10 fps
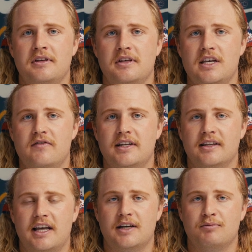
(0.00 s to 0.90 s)
Even
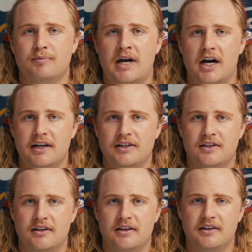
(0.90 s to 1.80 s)
like preparing
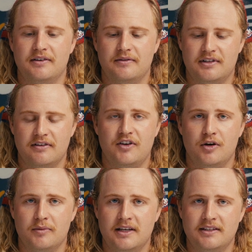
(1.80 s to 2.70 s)
to
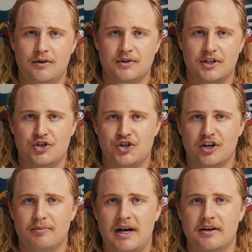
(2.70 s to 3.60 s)
film this, I was
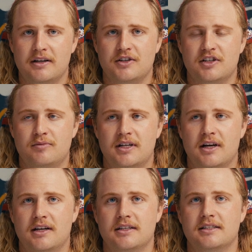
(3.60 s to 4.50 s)
unsure about it just
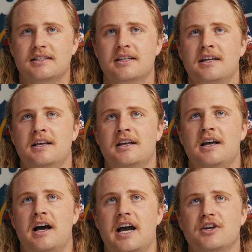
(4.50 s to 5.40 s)
because
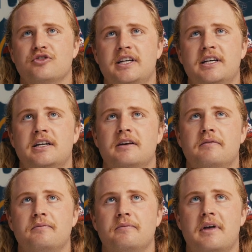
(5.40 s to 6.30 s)
I read
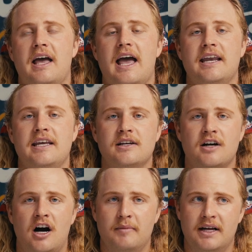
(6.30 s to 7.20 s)
any
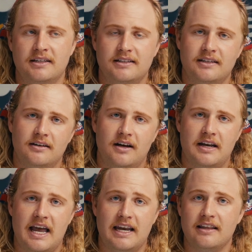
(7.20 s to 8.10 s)
comment
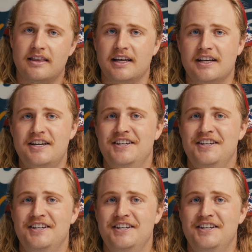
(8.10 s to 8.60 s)
on anything,